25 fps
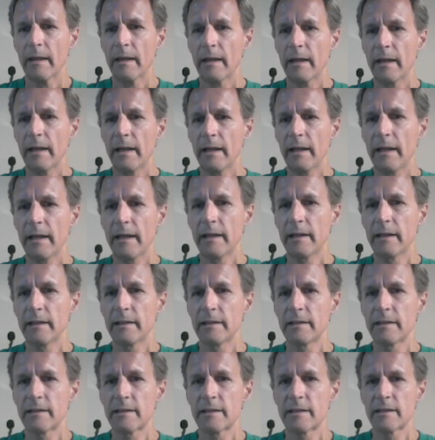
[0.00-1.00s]

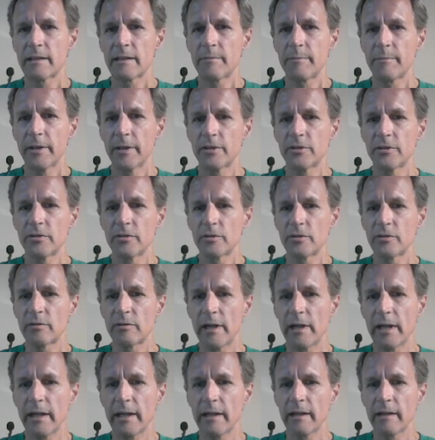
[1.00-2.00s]
And make sure it's
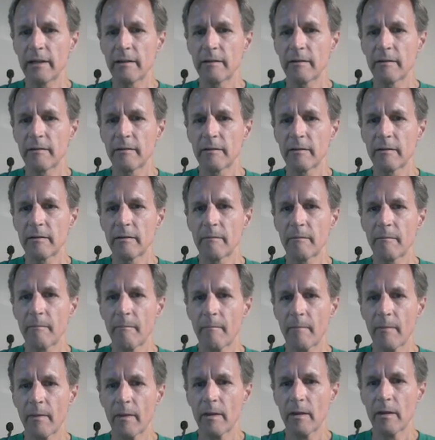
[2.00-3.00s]
right.
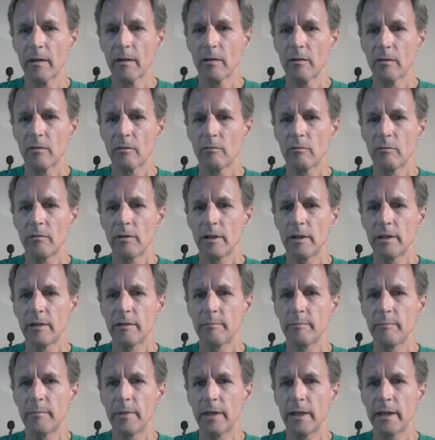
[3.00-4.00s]

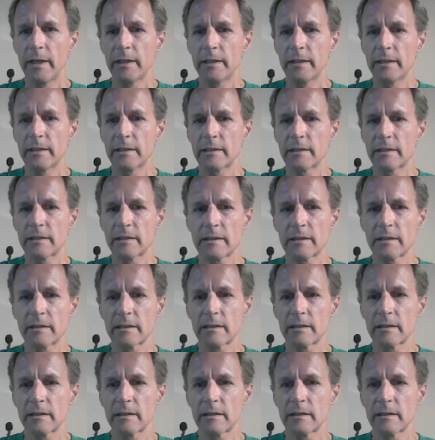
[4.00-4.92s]
1 minus